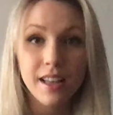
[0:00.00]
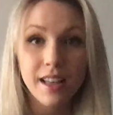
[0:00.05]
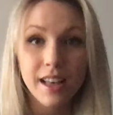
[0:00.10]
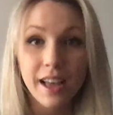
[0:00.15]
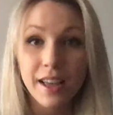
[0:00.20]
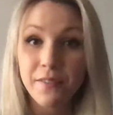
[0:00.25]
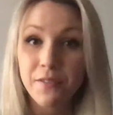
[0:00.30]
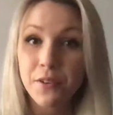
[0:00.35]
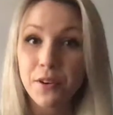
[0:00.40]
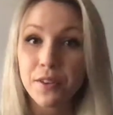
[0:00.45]

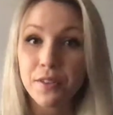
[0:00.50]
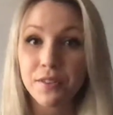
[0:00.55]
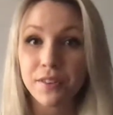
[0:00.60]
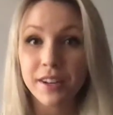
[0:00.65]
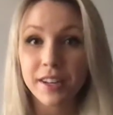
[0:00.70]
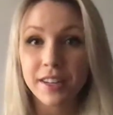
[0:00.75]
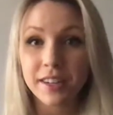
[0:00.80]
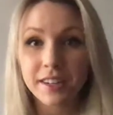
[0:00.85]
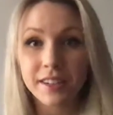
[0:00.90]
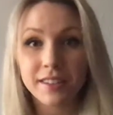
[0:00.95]
Hi fourth
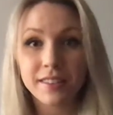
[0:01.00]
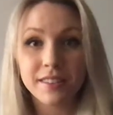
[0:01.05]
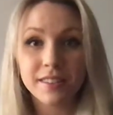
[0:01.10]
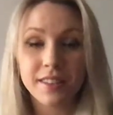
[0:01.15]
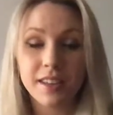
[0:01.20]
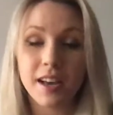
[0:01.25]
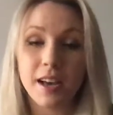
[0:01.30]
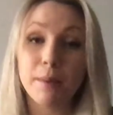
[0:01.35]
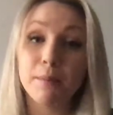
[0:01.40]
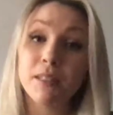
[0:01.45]
graders.
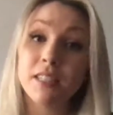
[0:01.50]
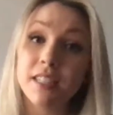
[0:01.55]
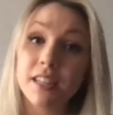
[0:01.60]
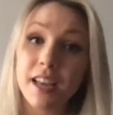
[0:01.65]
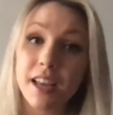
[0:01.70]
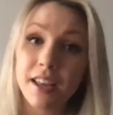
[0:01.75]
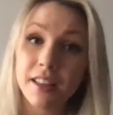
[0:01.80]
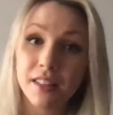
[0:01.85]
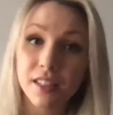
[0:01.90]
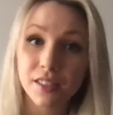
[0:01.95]

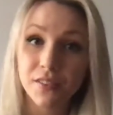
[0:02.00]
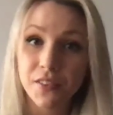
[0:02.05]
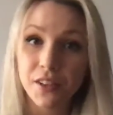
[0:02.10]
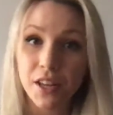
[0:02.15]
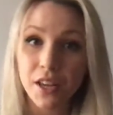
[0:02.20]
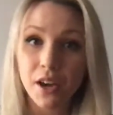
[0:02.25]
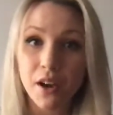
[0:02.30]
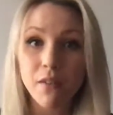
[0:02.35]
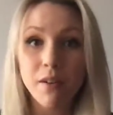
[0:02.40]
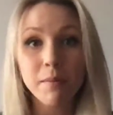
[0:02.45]
Today in this
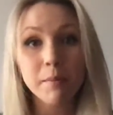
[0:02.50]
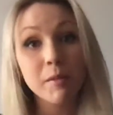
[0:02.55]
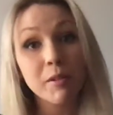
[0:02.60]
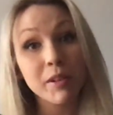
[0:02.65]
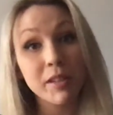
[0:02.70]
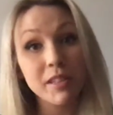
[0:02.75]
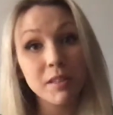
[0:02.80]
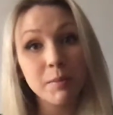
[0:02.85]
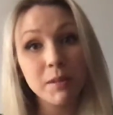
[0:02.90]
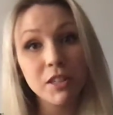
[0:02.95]
video I'm
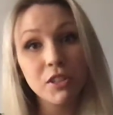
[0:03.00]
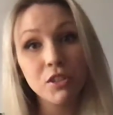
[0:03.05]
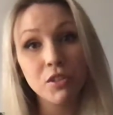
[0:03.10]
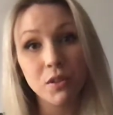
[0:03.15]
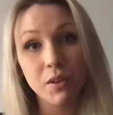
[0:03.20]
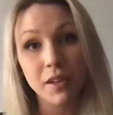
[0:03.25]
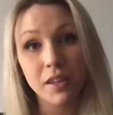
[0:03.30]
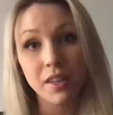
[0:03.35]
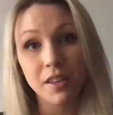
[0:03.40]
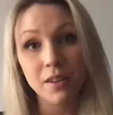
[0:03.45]
going to be
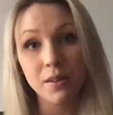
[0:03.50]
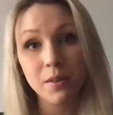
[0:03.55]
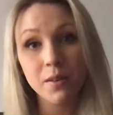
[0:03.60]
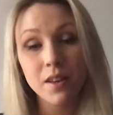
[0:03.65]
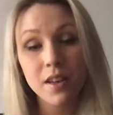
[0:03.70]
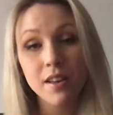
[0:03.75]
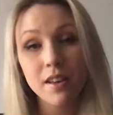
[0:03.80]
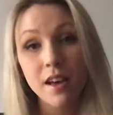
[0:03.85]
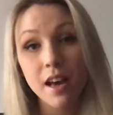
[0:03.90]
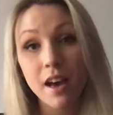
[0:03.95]
showing you
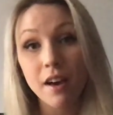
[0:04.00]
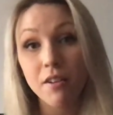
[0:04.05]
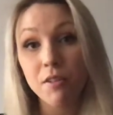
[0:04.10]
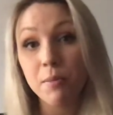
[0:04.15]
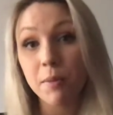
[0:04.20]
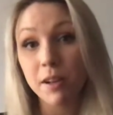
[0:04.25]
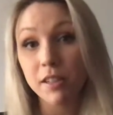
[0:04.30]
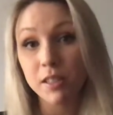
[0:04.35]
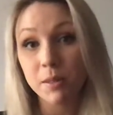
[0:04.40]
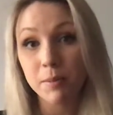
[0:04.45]
how to
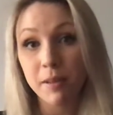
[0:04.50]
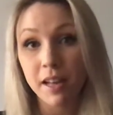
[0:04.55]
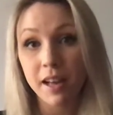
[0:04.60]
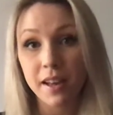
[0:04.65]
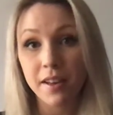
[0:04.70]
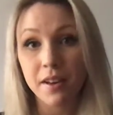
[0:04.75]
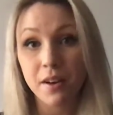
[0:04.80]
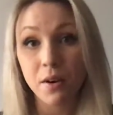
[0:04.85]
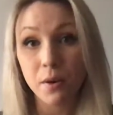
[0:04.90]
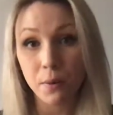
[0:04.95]
multiply
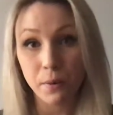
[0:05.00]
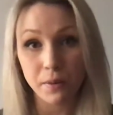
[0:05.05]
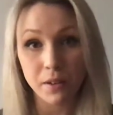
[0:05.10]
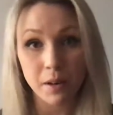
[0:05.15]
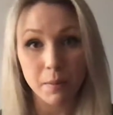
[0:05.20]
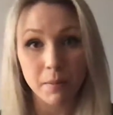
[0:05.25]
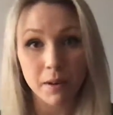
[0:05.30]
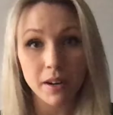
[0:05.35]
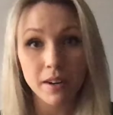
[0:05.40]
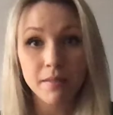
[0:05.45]
a whole
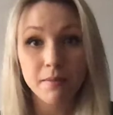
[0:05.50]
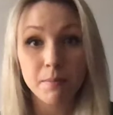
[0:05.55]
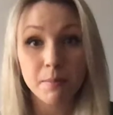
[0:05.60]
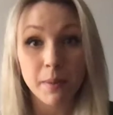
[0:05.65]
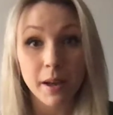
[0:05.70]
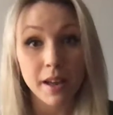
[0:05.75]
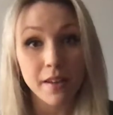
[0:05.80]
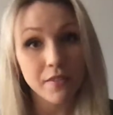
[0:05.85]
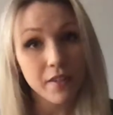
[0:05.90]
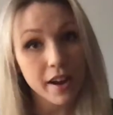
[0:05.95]
number
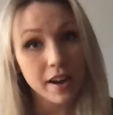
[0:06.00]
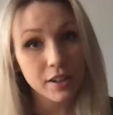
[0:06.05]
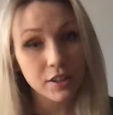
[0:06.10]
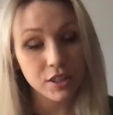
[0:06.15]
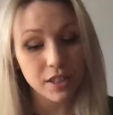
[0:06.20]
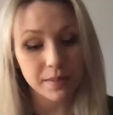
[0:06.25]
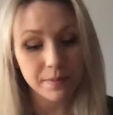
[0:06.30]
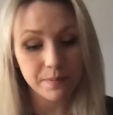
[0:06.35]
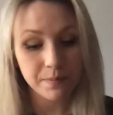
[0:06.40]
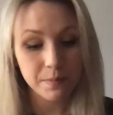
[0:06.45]
by a
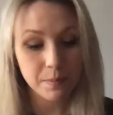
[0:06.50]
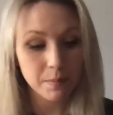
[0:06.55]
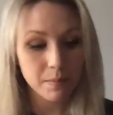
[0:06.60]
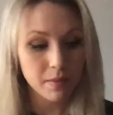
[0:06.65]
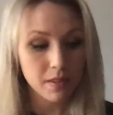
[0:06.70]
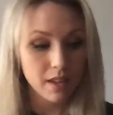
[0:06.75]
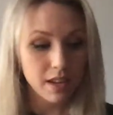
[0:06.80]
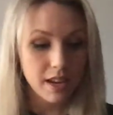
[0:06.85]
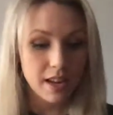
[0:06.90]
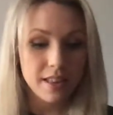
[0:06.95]
fraction.
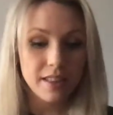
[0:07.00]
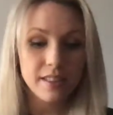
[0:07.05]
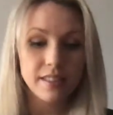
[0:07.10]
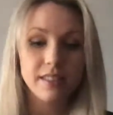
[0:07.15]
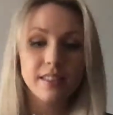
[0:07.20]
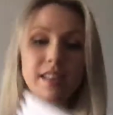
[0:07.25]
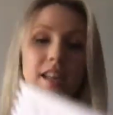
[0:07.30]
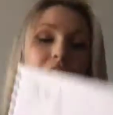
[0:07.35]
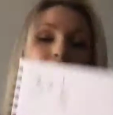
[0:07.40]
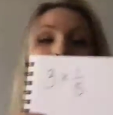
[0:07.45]
And this
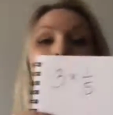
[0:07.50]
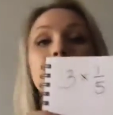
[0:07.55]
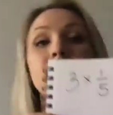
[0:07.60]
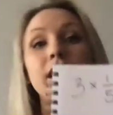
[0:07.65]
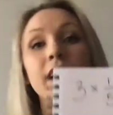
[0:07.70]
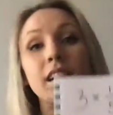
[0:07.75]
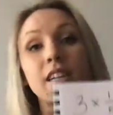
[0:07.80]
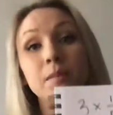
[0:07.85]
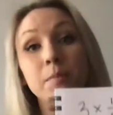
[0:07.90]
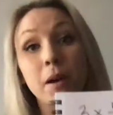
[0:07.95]
is actually the
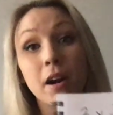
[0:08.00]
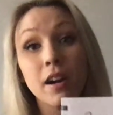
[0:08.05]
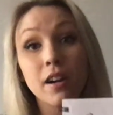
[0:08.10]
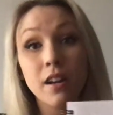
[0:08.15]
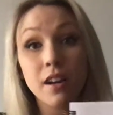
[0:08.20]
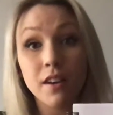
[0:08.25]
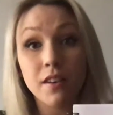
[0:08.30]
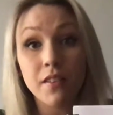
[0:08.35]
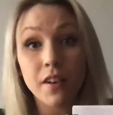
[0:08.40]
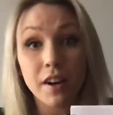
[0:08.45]
last part
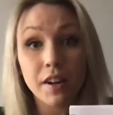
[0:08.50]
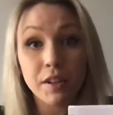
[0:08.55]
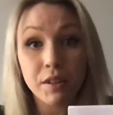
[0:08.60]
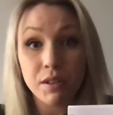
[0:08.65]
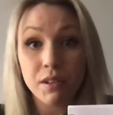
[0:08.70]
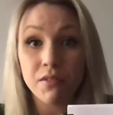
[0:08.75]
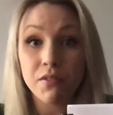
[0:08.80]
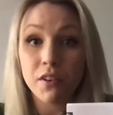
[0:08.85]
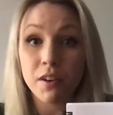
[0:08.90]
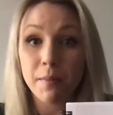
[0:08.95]
of our
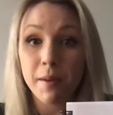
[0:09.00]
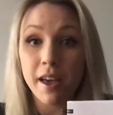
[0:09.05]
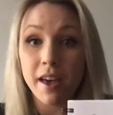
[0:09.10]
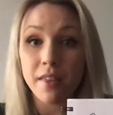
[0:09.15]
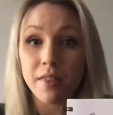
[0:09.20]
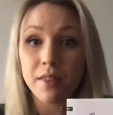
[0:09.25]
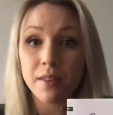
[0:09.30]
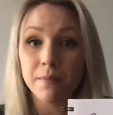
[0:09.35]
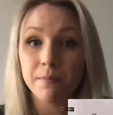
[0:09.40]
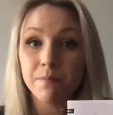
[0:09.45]
unit 4 math.
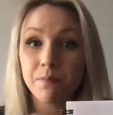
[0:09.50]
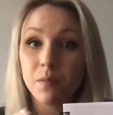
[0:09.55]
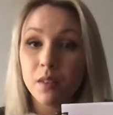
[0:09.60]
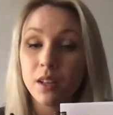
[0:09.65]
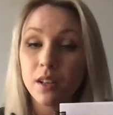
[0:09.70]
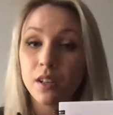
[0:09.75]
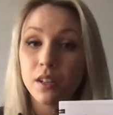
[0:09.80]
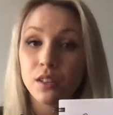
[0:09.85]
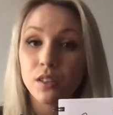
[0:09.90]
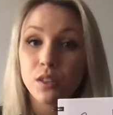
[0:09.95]

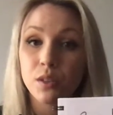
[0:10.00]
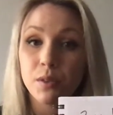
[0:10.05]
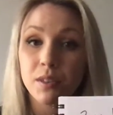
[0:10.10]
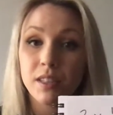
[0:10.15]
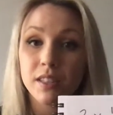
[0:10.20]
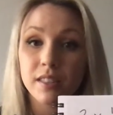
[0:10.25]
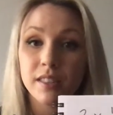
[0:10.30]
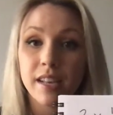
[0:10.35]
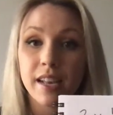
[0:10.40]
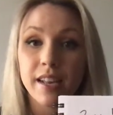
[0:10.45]
So in
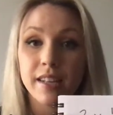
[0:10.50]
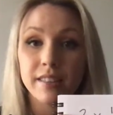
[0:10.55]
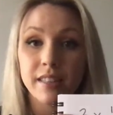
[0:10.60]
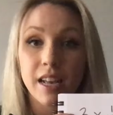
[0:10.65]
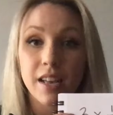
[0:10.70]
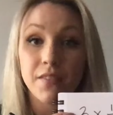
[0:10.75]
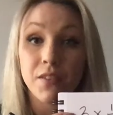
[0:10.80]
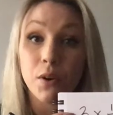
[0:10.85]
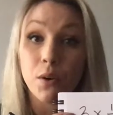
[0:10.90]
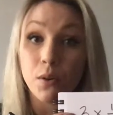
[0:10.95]
this case I
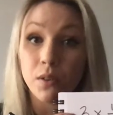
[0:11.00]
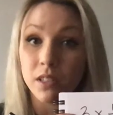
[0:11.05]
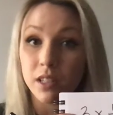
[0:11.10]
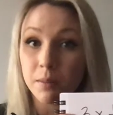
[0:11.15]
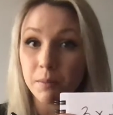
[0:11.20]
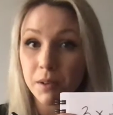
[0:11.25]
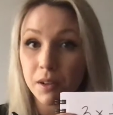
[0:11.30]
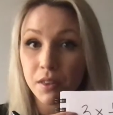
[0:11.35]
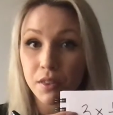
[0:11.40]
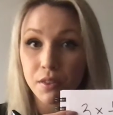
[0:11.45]
have a whole
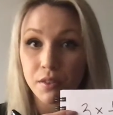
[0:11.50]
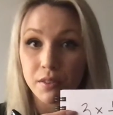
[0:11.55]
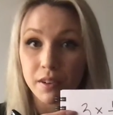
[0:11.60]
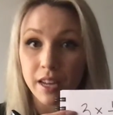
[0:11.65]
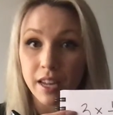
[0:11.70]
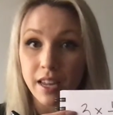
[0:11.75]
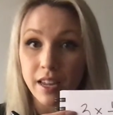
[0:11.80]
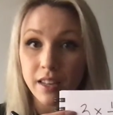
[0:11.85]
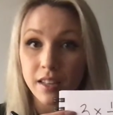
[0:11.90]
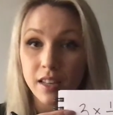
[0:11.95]
number
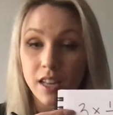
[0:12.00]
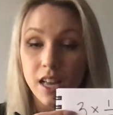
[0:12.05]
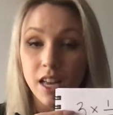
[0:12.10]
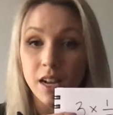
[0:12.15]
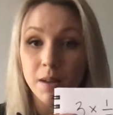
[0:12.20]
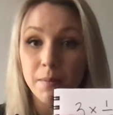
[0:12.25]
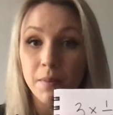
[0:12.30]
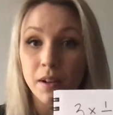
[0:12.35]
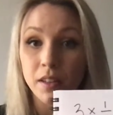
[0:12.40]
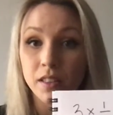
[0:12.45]
3 and
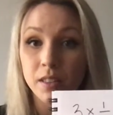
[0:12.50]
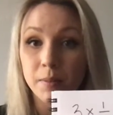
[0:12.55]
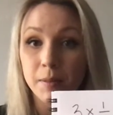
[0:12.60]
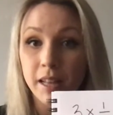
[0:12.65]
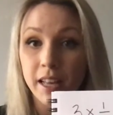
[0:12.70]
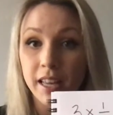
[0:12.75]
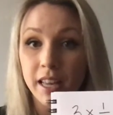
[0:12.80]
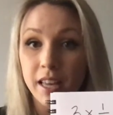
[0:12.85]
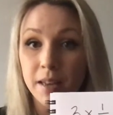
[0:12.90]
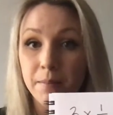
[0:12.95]
I'm
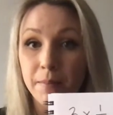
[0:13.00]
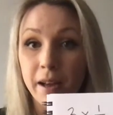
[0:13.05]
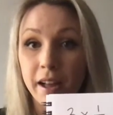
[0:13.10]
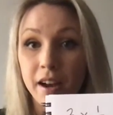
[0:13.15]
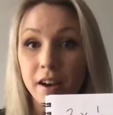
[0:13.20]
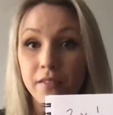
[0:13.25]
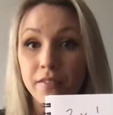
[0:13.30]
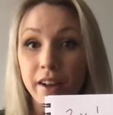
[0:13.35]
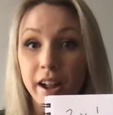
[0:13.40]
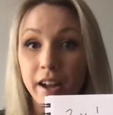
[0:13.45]
multiplying it by
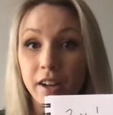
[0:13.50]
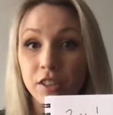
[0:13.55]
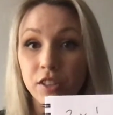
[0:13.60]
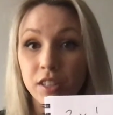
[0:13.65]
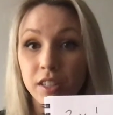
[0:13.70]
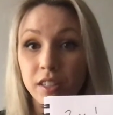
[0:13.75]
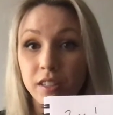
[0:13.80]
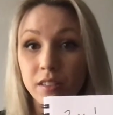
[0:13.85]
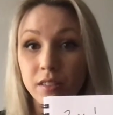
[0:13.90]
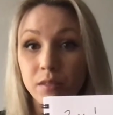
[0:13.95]
our
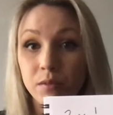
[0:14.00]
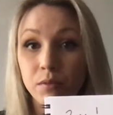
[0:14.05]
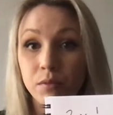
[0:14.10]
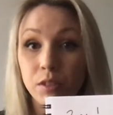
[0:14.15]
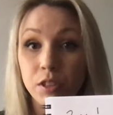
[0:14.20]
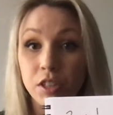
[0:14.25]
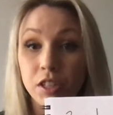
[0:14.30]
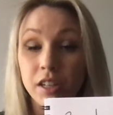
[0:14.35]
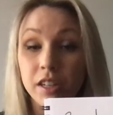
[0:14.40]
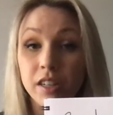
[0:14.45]
fraction,
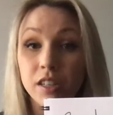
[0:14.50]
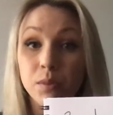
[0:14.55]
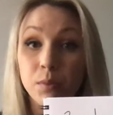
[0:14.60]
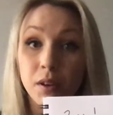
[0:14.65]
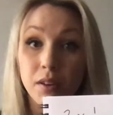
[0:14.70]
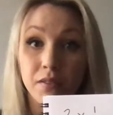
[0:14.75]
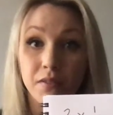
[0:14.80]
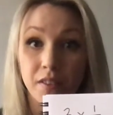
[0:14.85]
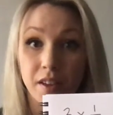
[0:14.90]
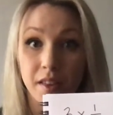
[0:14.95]
which here is
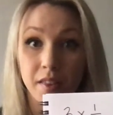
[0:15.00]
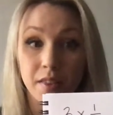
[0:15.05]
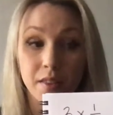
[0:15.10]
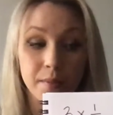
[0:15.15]
1/5.